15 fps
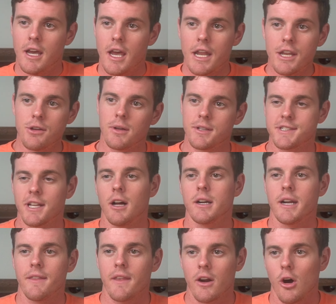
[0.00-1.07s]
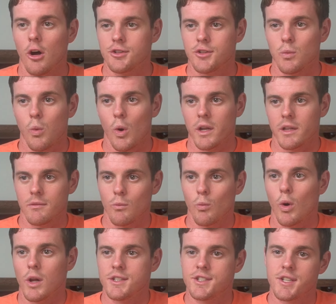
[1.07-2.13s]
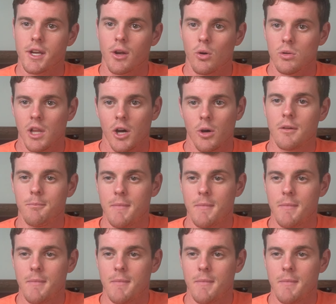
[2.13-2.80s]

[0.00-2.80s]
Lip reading: and you consolidate that all to one single loan.